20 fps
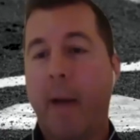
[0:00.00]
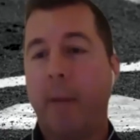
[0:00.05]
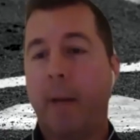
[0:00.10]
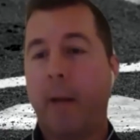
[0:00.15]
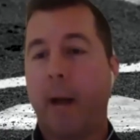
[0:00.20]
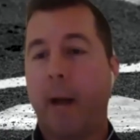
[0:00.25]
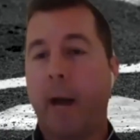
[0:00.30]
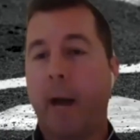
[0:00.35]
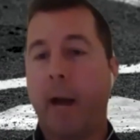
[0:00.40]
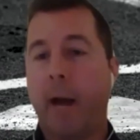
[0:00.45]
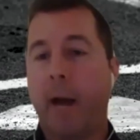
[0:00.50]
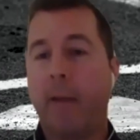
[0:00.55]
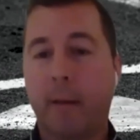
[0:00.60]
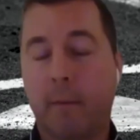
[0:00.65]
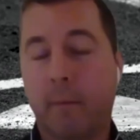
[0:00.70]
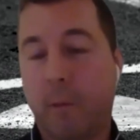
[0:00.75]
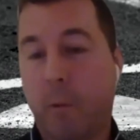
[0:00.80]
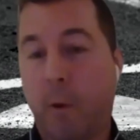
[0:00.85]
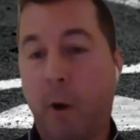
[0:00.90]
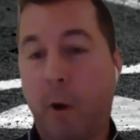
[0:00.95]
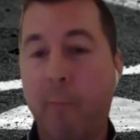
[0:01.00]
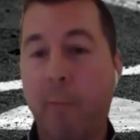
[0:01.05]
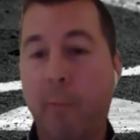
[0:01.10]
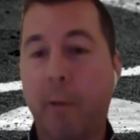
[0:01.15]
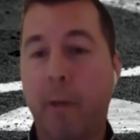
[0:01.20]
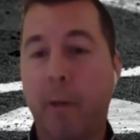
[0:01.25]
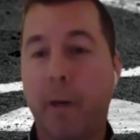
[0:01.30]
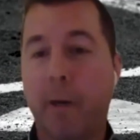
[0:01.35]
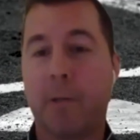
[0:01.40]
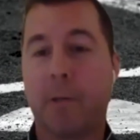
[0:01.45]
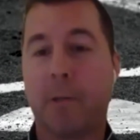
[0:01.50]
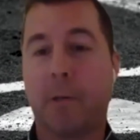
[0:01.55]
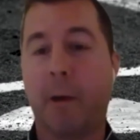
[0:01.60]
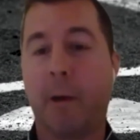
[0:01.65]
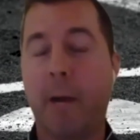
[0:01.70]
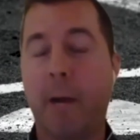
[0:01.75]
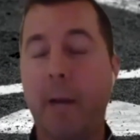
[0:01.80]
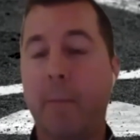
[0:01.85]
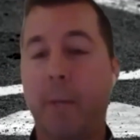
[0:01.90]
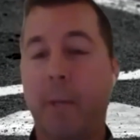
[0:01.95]
I mean, I think 12 players is
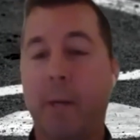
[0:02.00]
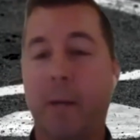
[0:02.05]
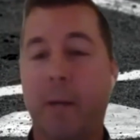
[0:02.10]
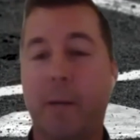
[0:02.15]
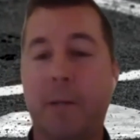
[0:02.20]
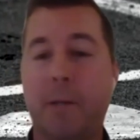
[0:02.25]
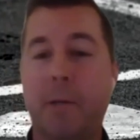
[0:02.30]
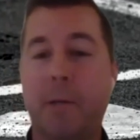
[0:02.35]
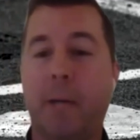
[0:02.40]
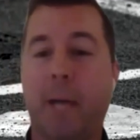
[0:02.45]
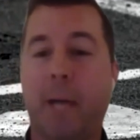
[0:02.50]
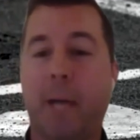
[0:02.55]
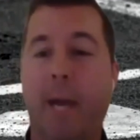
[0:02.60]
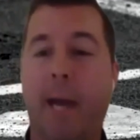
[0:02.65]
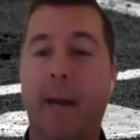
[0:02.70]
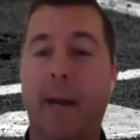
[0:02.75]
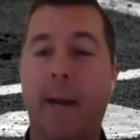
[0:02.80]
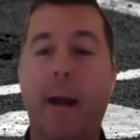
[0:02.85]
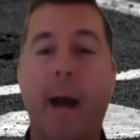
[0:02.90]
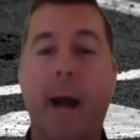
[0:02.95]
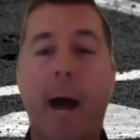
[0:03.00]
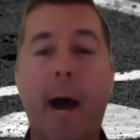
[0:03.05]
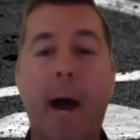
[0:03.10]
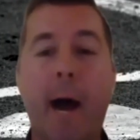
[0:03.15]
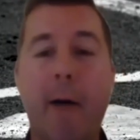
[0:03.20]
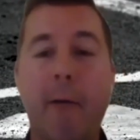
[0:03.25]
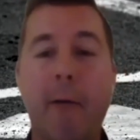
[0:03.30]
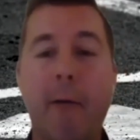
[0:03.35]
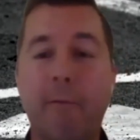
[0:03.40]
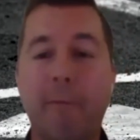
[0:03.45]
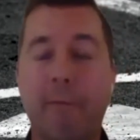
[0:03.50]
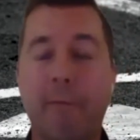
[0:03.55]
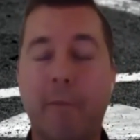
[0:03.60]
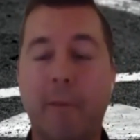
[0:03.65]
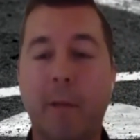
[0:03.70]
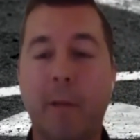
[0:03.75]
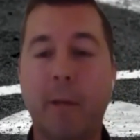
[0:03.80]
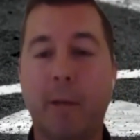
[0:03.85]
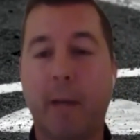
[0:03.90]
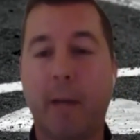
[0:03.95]
great because you can have,
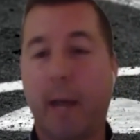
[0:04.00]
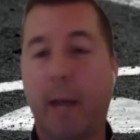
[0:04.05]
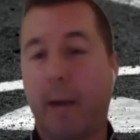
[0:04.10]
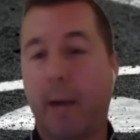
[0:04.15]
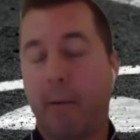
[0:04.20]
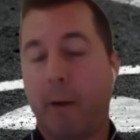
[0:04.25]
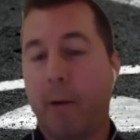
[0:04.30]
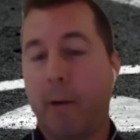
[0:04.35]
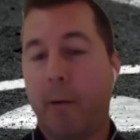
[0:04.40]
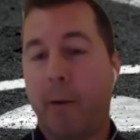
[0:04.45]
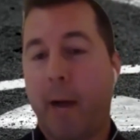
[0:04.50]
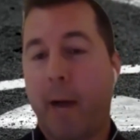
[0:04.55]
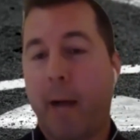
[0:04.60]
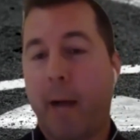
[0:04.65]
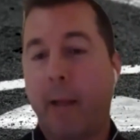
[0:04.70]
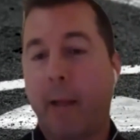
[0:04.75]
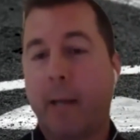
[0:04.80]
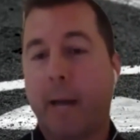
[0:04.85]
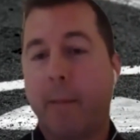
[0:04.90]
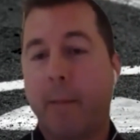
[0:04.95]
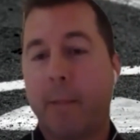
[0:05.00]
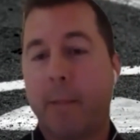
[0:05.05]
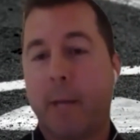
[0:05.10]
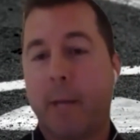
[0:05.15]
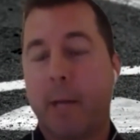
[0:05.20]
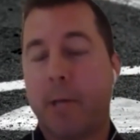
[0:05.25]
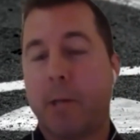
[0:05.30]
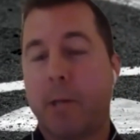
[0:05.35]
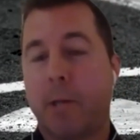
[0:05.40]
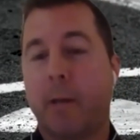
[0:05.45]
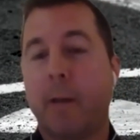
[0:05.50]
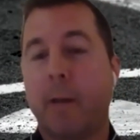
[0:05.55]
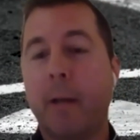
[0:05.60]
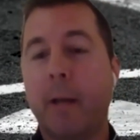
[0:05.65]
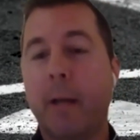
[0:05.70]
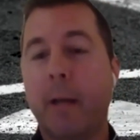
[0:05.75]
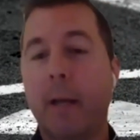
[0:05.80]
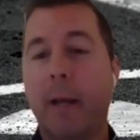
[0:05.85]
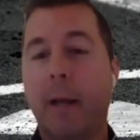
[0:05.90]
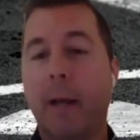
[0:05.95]
you can run a Rally cap session.
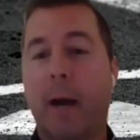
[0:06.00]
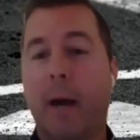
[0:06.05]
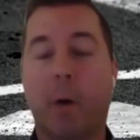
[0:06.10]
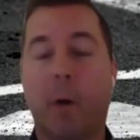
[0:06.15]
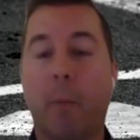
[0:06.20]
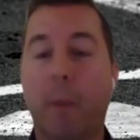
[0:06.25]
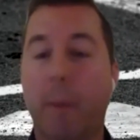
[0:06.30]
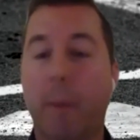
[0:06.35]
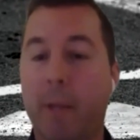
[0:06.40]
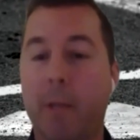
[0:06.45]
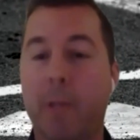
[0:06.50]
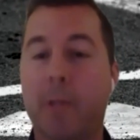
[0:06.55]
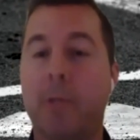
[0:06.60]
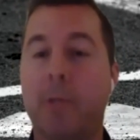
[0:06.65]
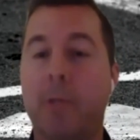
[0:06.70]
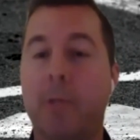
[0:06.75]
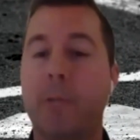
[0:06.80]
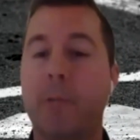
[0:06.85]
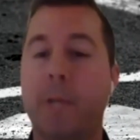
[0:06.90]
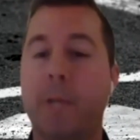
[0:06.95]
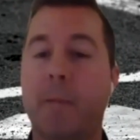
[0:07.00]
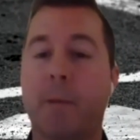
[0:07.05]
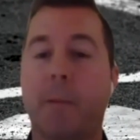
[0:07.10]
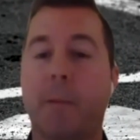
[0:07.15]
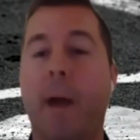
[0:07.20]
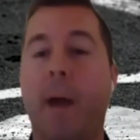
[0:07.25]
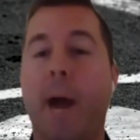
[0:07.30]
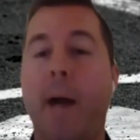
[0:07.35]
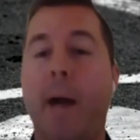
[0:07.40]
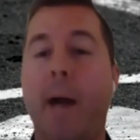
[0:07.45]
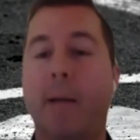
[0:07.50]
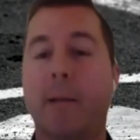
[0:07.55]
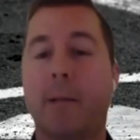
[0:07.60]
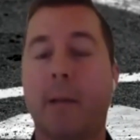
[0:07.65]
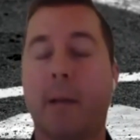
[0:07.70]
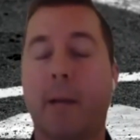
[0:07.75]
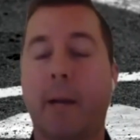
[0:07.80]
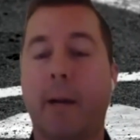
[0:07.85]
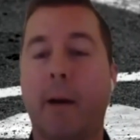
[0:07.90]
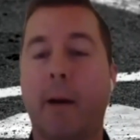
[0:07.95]
You know, maybe the two teams are
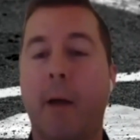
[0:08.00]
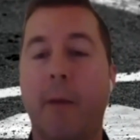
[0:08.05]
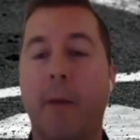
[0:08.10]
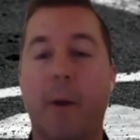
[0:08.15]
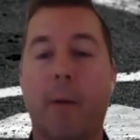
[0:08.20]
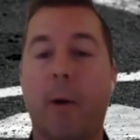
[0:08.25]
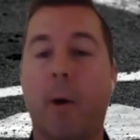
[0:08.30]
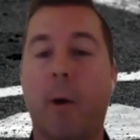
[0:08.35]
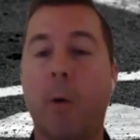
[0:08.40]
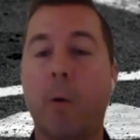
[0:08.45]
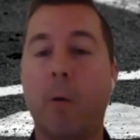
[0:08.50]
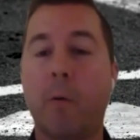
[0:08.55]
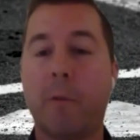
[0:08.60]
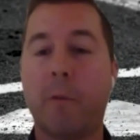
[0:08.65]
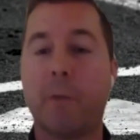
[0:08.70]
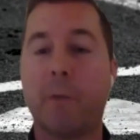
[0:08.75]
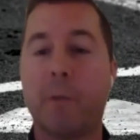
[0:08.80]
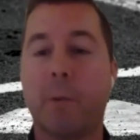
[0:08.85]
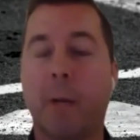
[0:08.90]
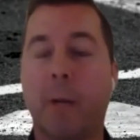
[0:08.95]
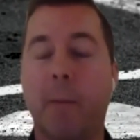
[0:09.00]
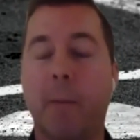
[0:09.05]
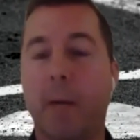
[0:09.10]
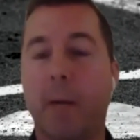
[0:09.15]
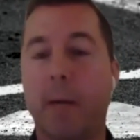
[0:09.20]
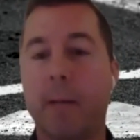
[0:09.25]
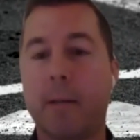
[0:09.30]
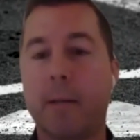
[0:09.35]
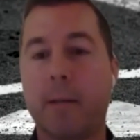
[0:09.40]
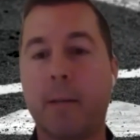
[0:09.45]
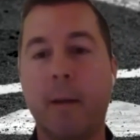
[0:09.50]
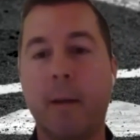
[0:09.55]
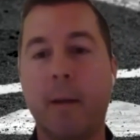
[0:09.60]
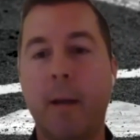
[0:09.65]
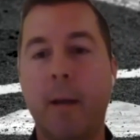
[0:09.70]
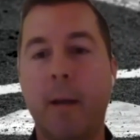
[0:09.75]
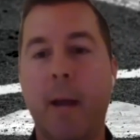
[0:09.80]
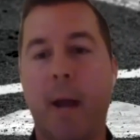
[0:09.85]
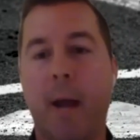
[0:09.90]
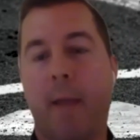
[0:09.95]
practicing on their own for 20 minutes
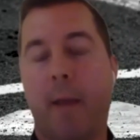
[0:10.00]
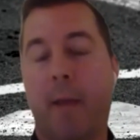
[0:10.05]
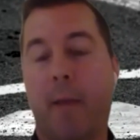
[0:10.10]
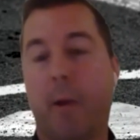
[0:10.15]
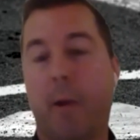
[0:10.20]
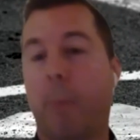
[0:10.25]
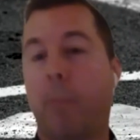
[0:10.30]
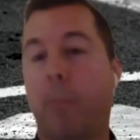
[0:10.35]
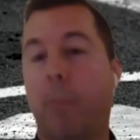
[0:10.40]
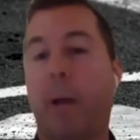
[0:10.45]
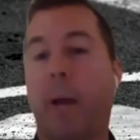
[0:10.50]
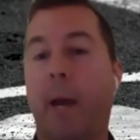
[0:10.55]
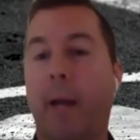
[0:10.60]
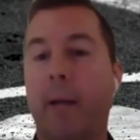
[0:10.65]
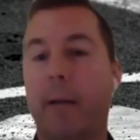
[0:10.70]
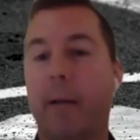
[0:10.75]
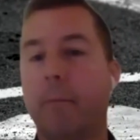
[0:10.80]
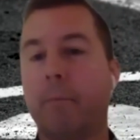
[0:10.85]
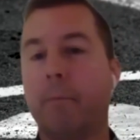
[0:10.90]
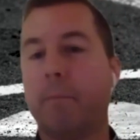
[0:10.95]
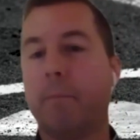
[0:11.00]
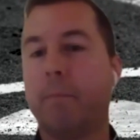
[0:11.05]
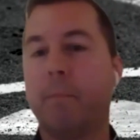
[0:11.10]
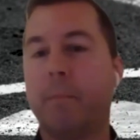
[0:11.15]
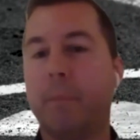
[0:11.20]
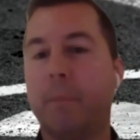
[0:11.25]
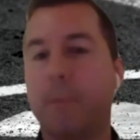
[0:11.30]
and then they're playing